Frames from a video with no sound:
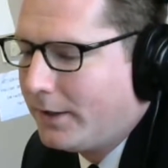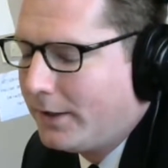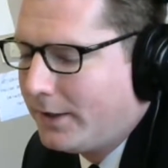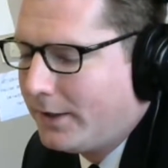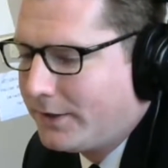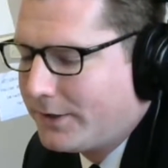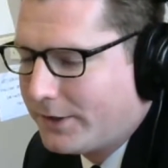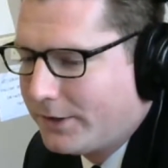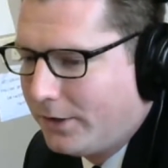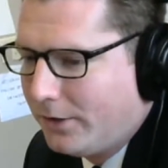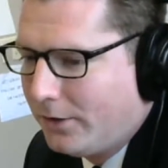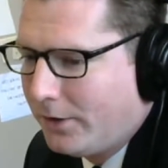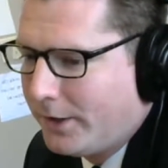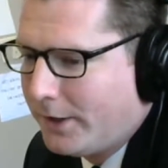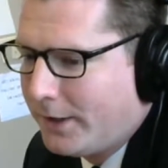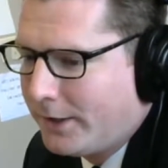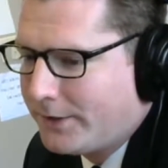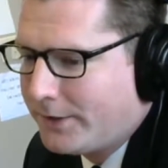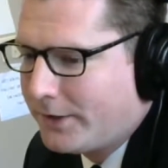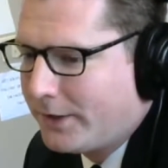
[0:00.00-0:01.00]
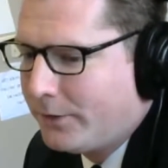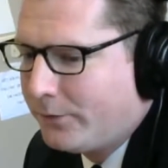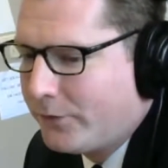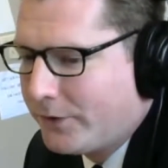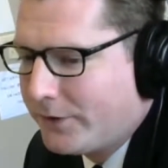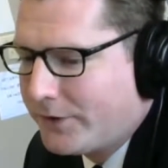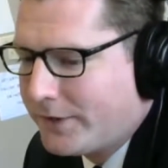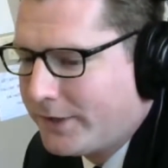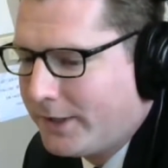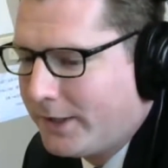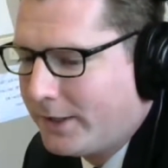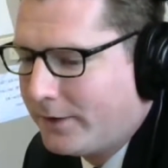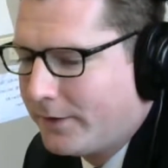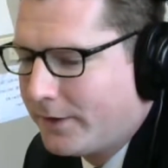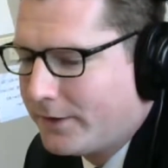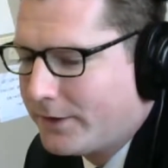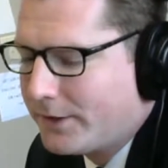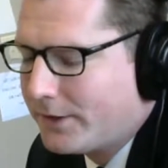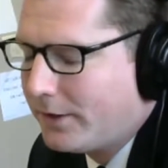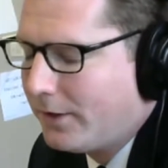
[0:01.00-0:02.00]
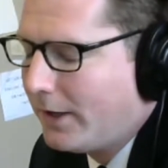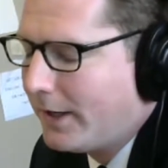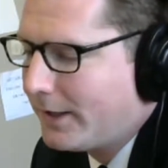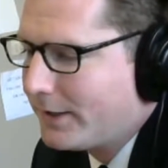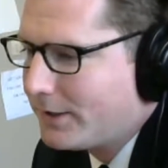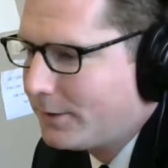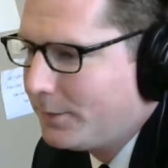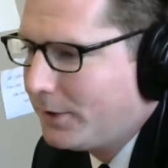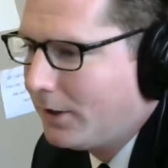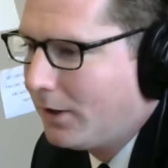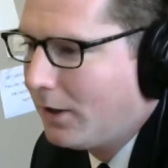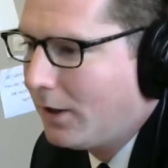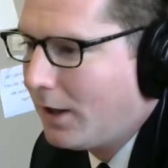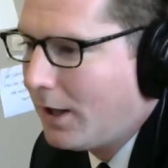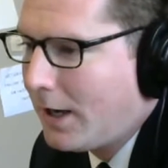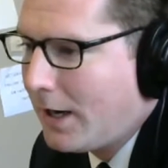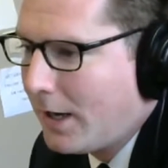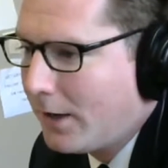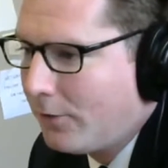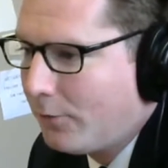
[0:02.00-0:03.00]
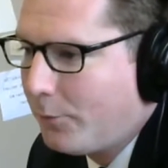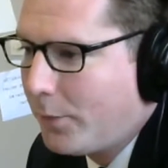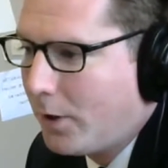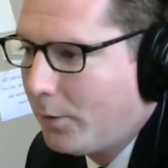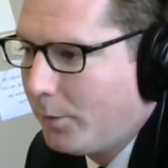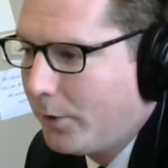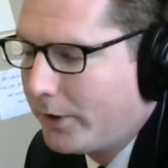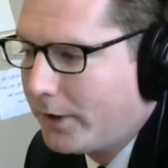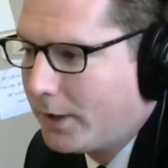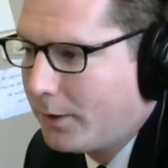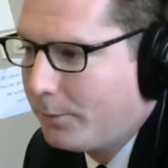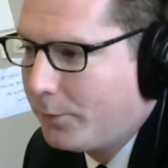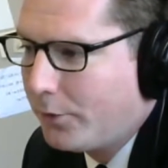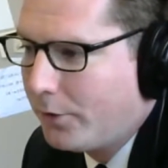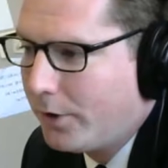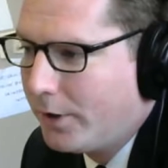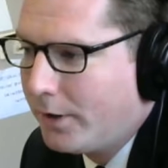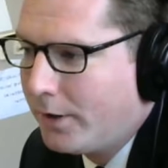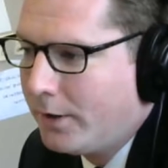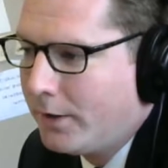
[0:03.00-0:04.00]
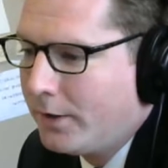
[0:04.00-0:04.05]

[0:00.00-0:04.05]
it's still in its infancy, and there still has to be a lot of public input.